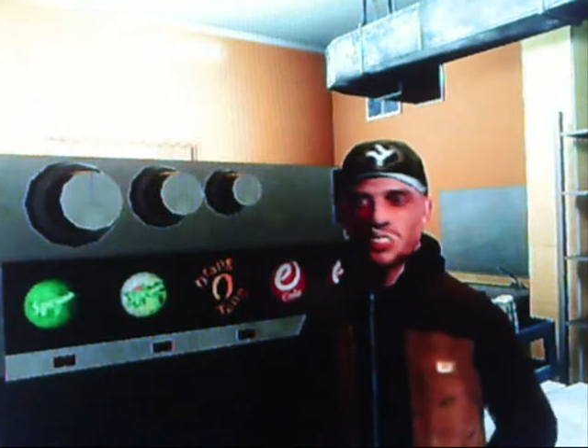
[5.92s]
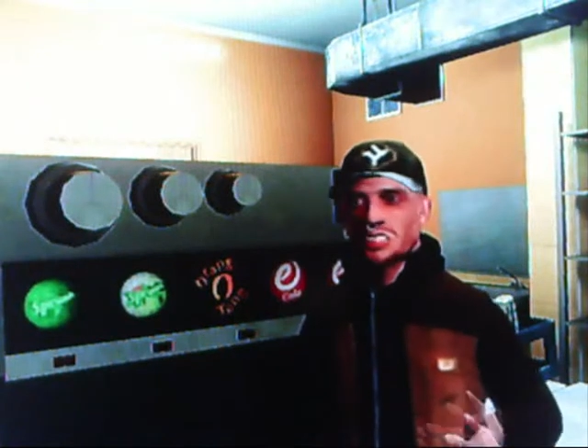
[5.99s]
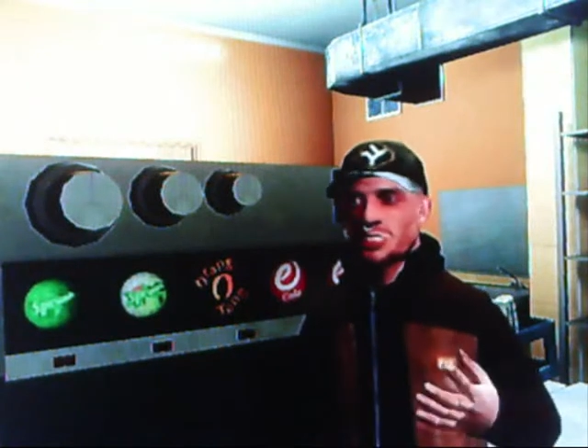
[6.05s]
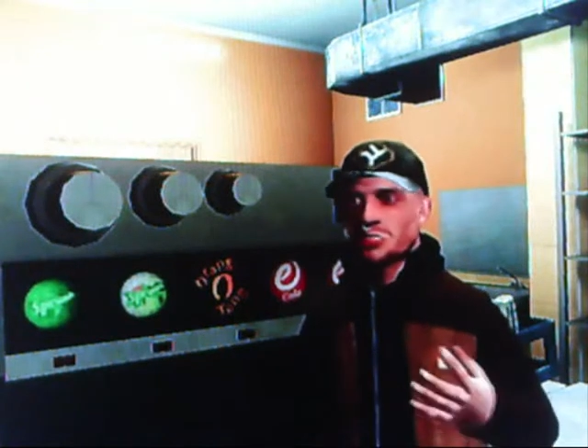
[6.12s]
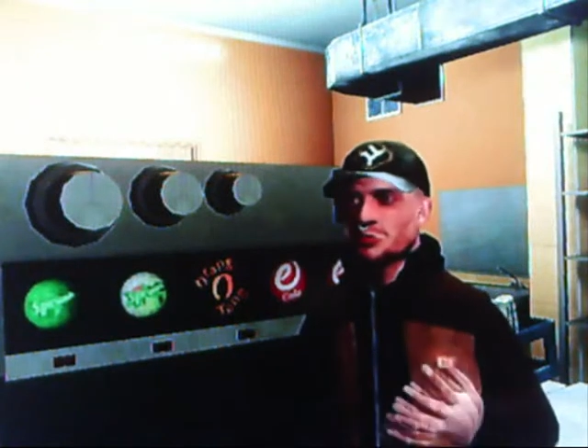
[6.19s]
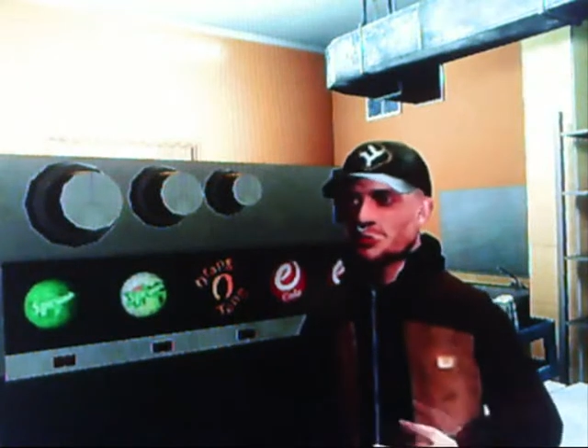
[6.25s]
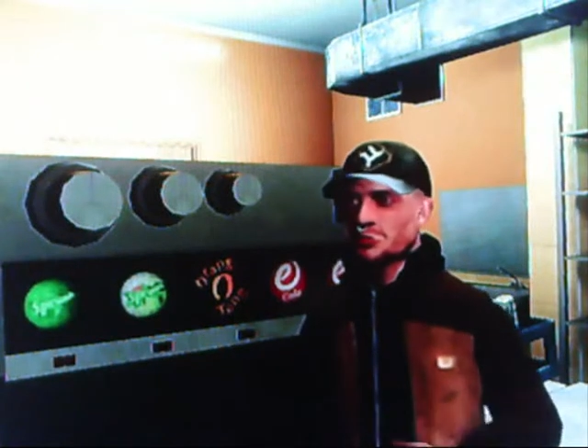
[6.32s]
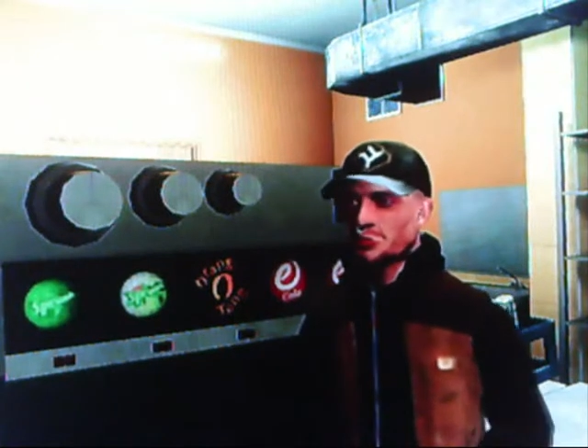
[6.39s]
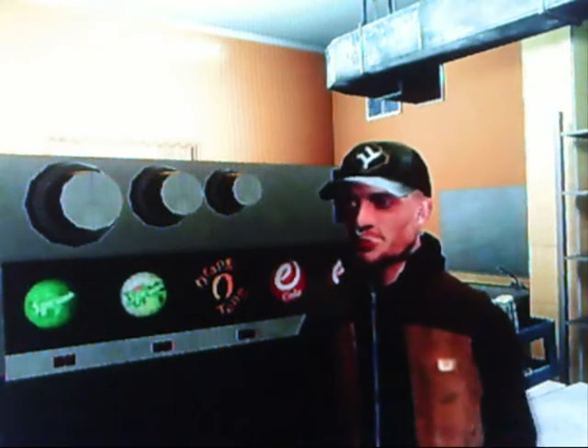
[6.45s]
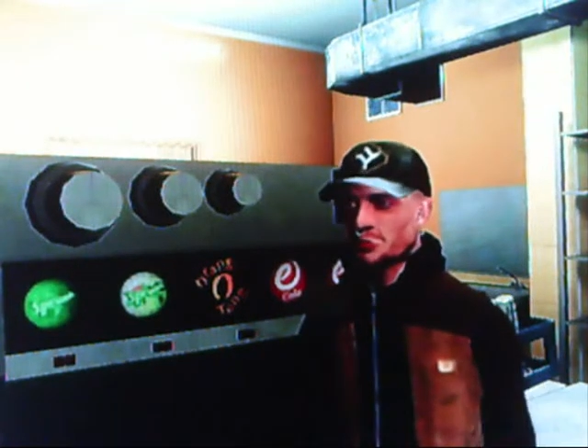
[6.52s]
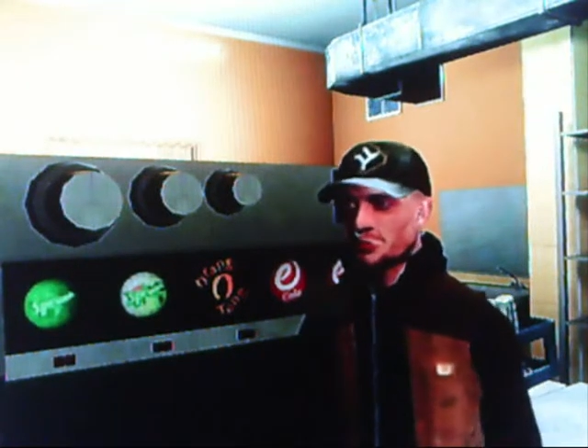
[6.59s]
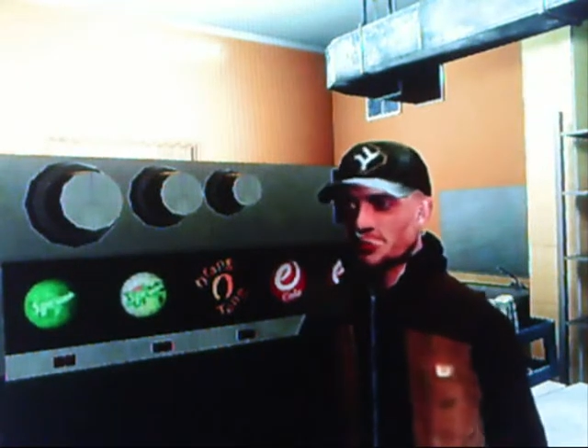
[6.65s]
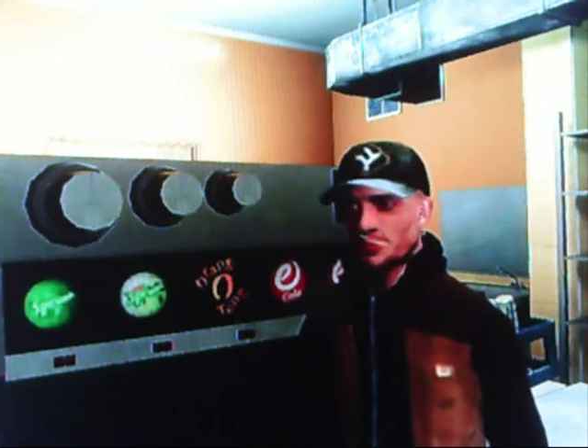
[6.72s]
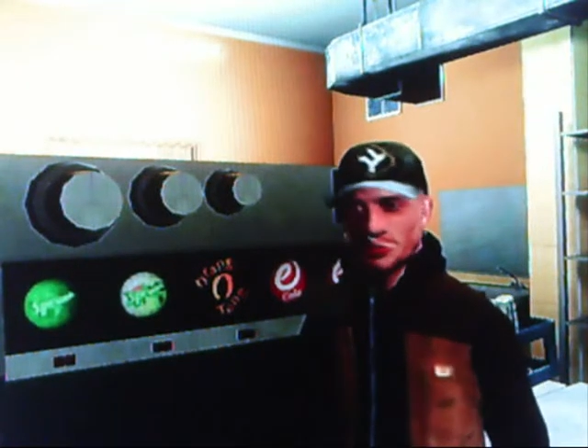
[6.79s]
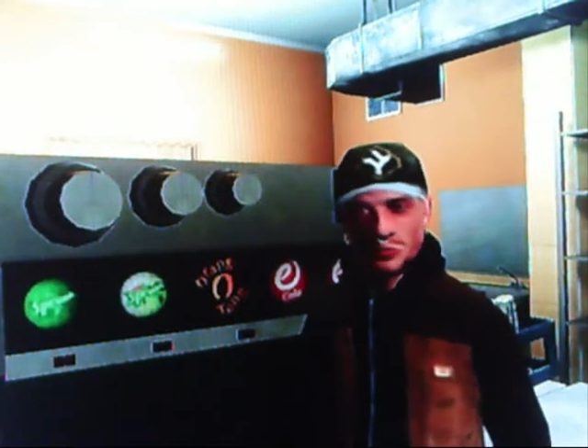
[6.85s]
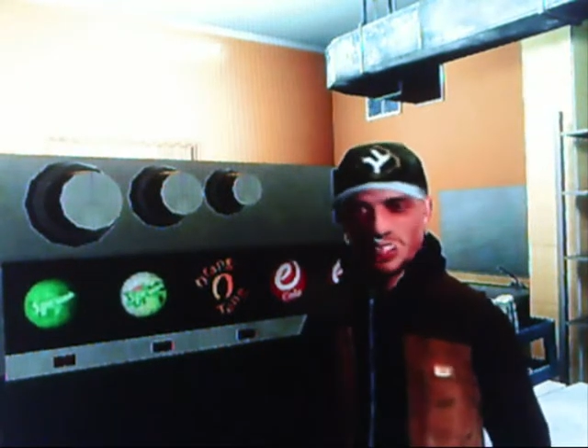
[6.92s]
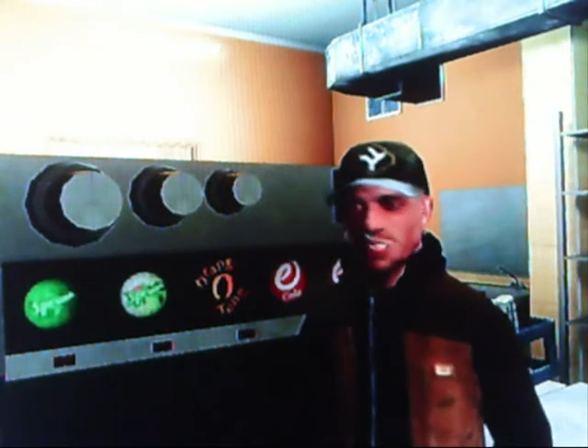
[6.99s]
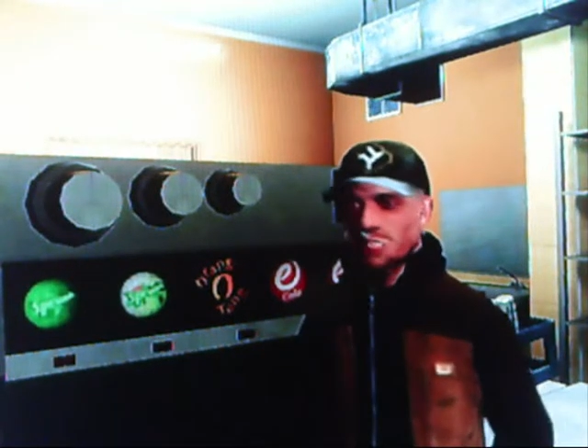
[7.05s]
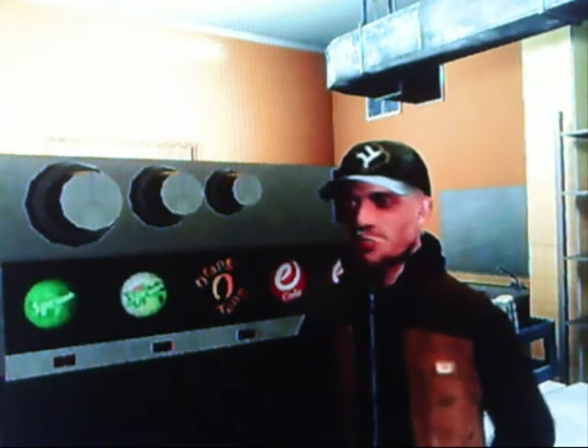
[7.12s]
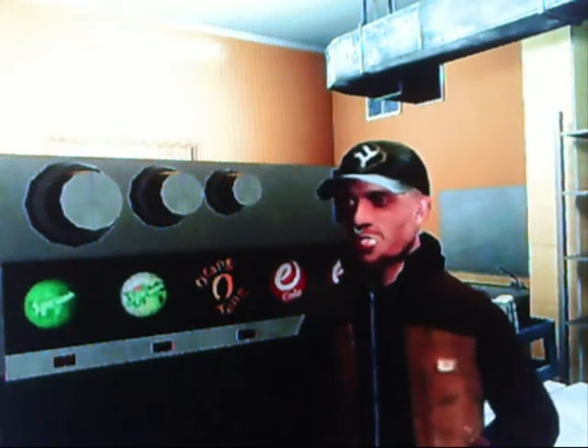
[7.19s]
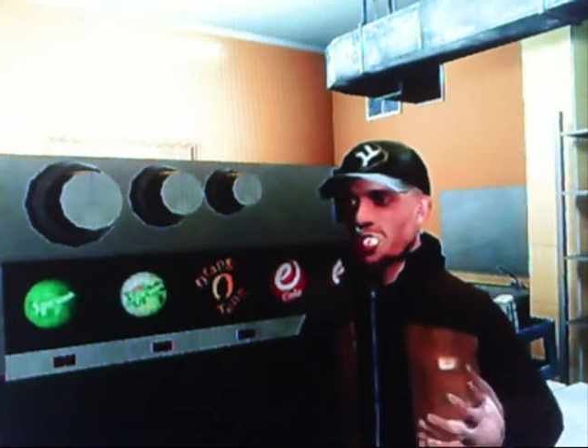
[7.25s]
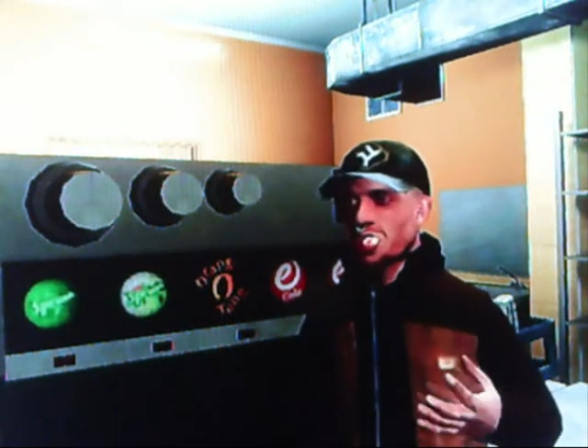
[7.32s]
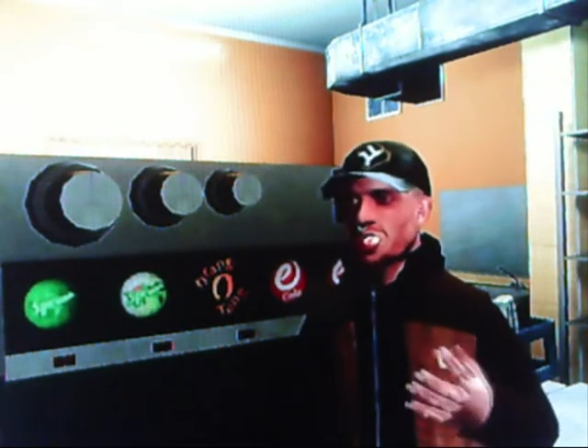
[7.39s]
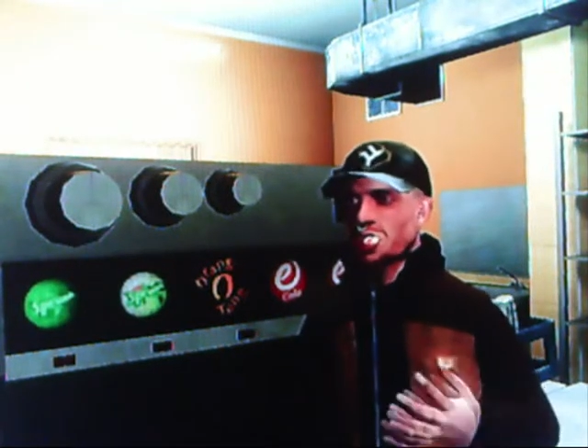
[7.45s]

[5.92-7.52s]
first walk into your store,